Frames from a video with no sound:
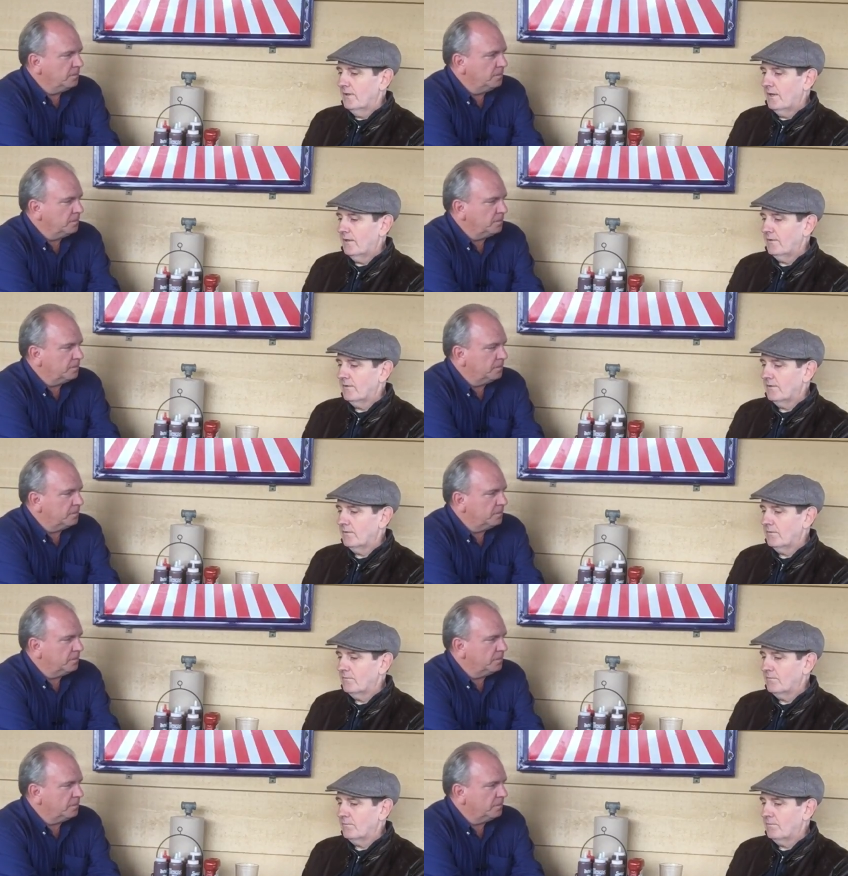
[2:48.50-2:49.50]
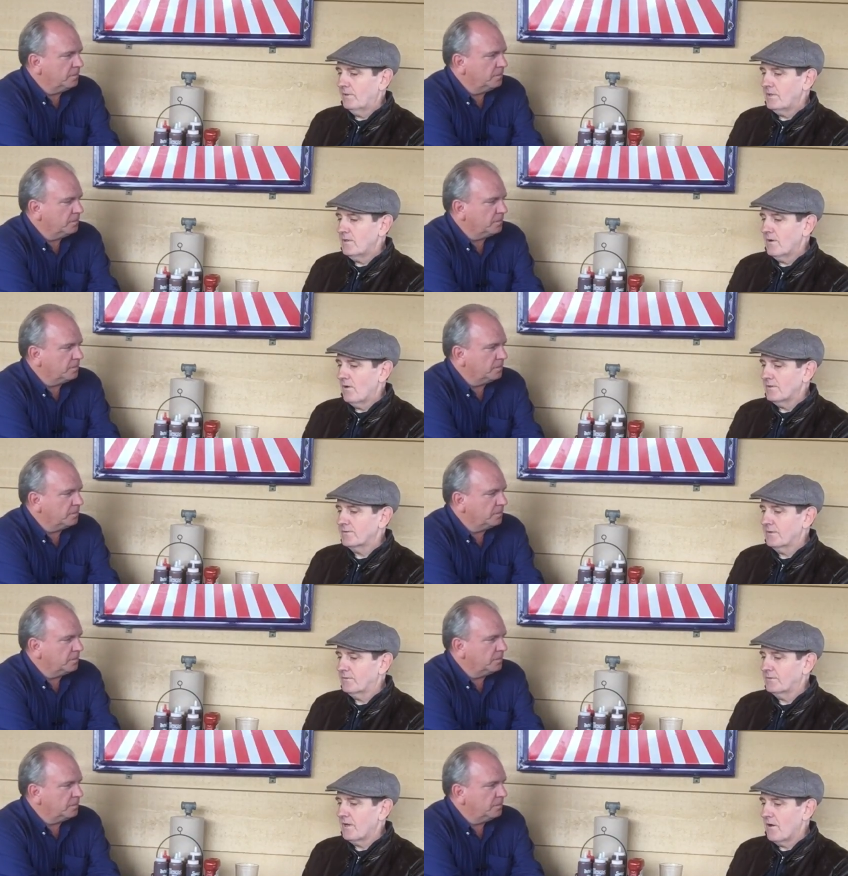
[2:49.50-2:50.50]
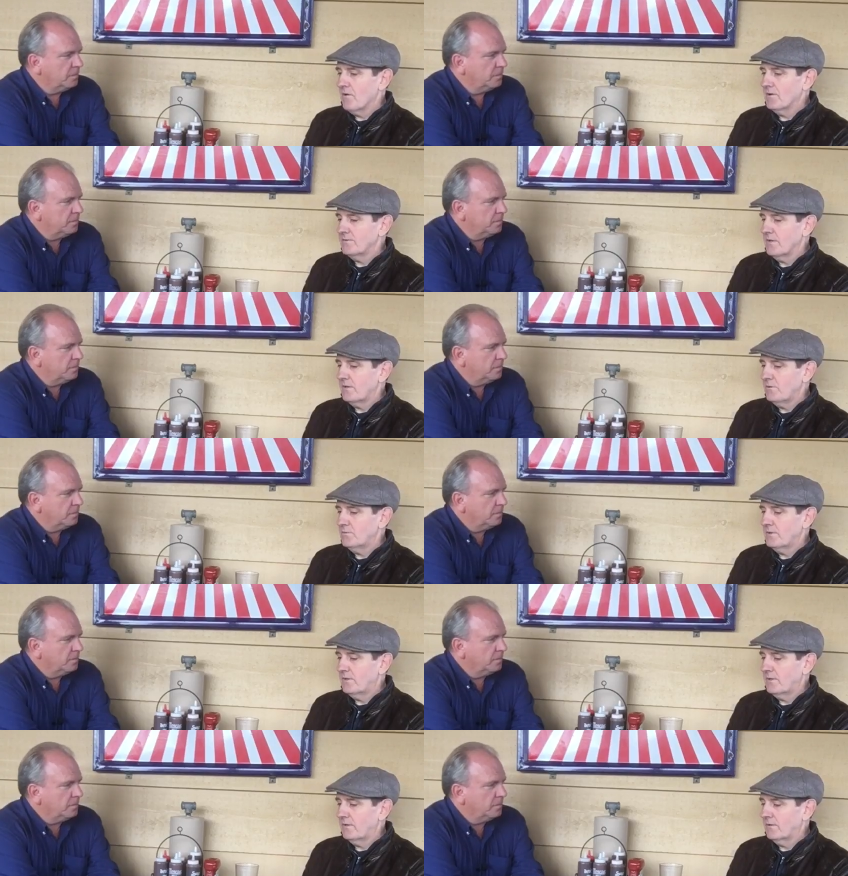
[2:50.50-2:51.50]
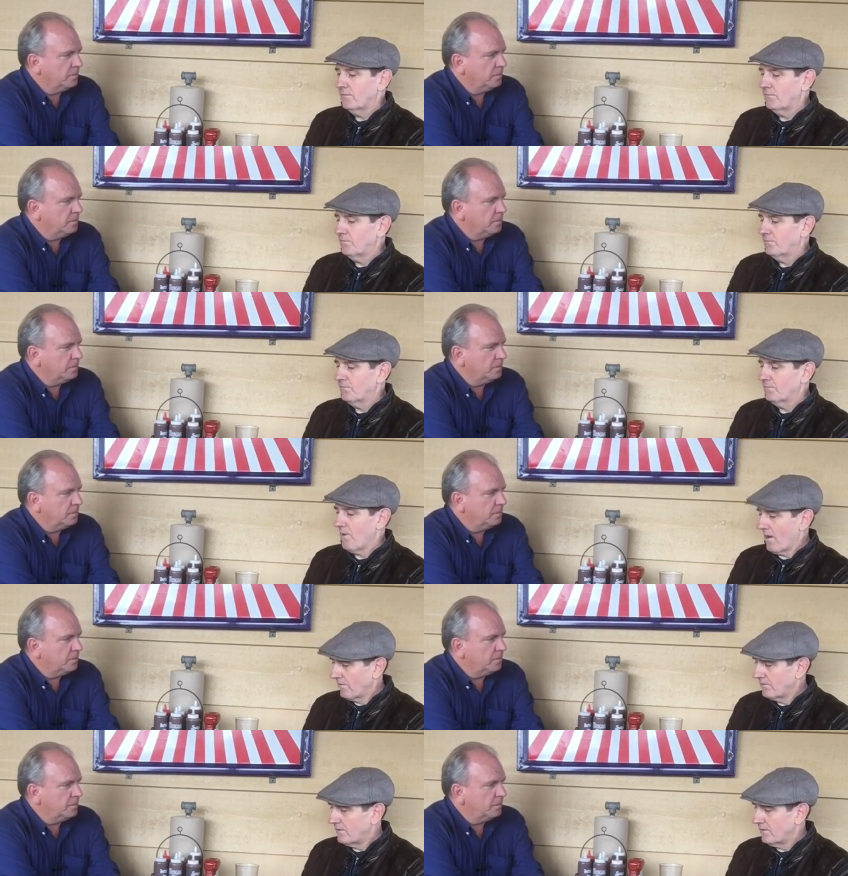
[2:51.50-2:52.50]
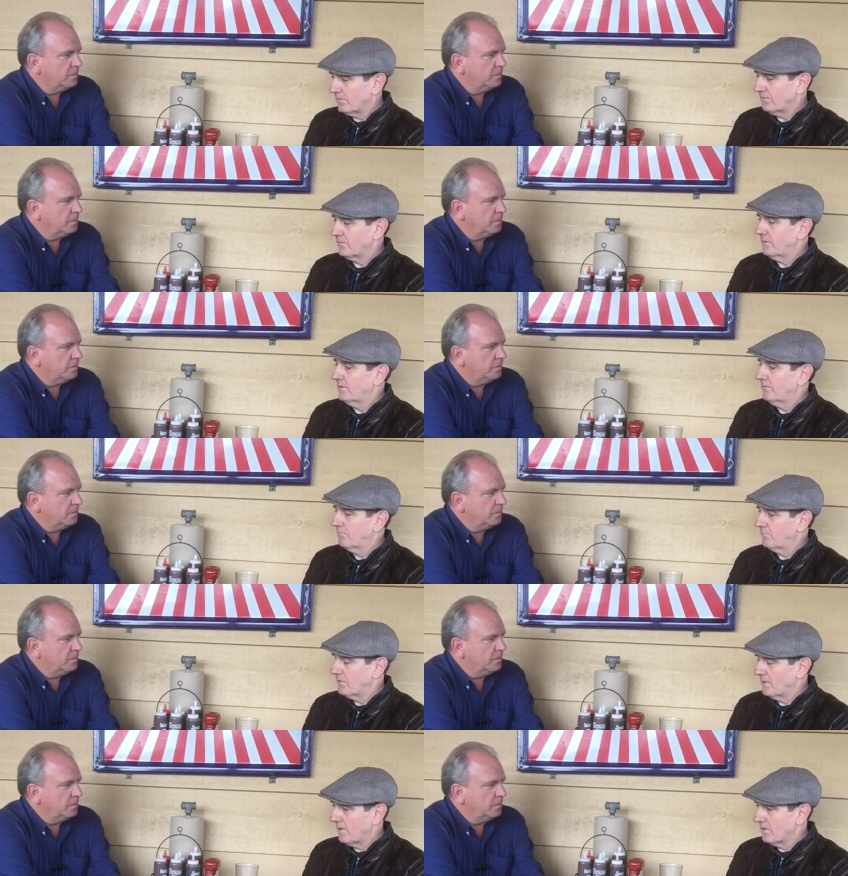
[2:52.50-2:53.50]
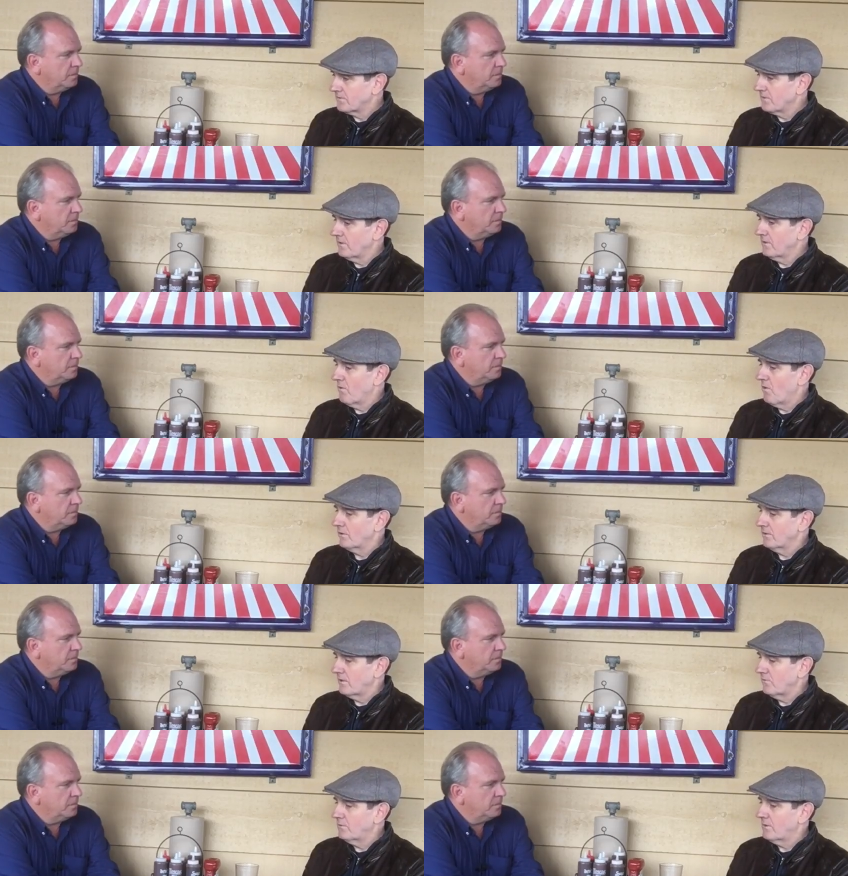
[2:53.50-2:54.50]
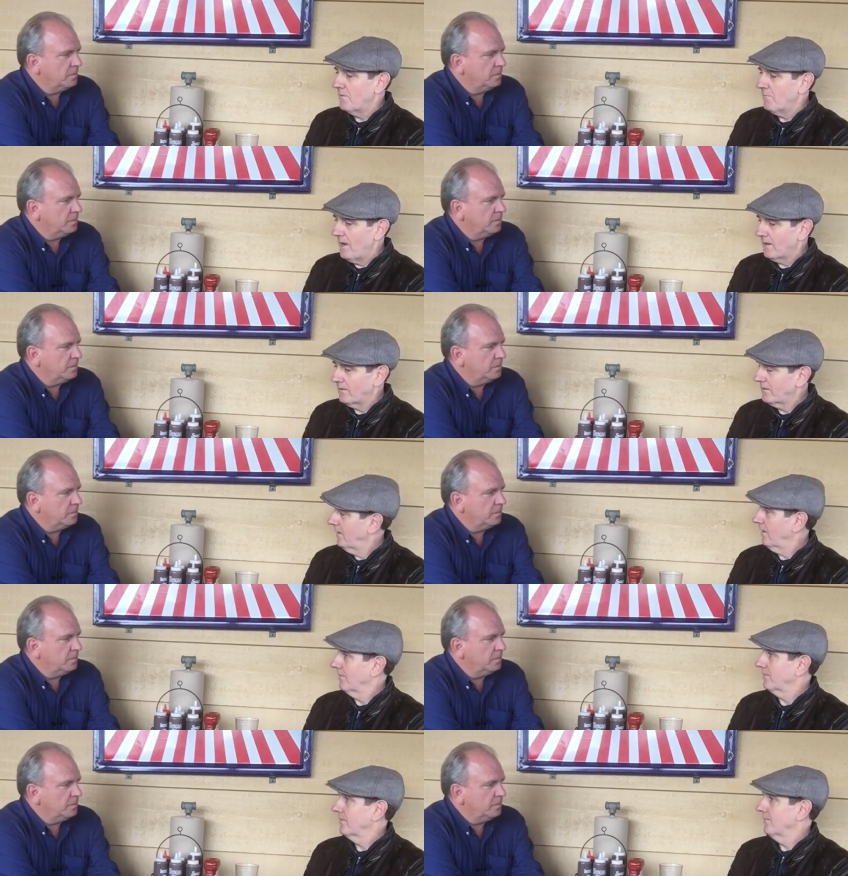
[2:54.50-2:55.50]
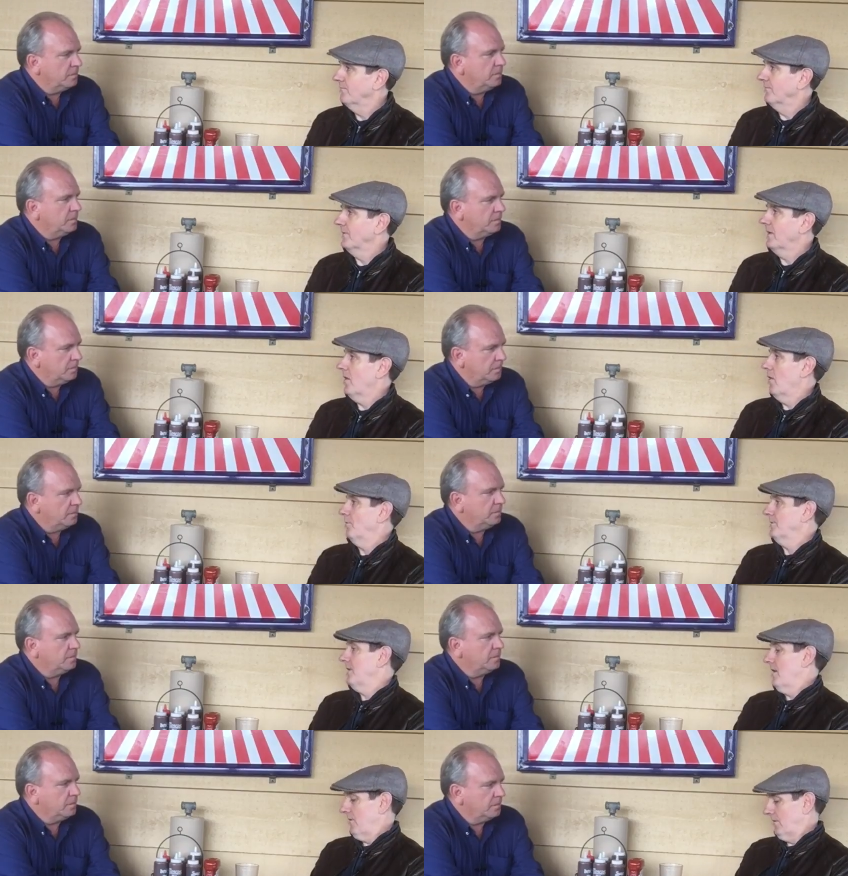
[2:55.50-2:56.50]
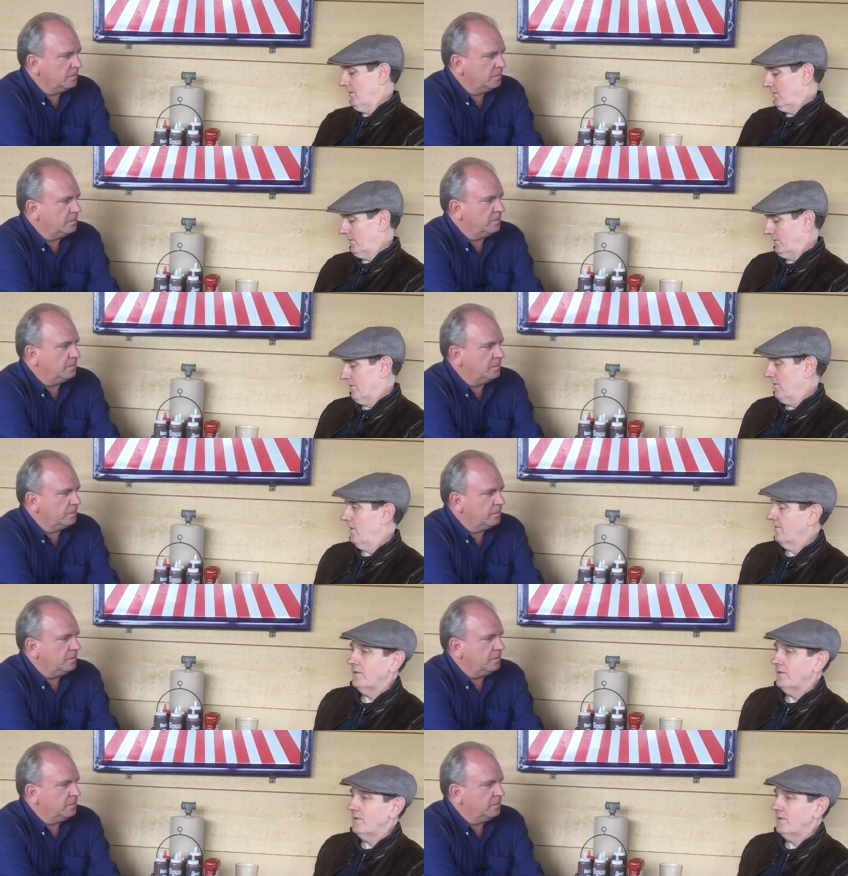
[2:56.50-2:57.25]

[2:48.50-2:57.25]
Speaker 1: and uh, what he had always told Terry is that he was going to get a record deal and get his thing going, then he would come back and get us and help us out. And sure enough,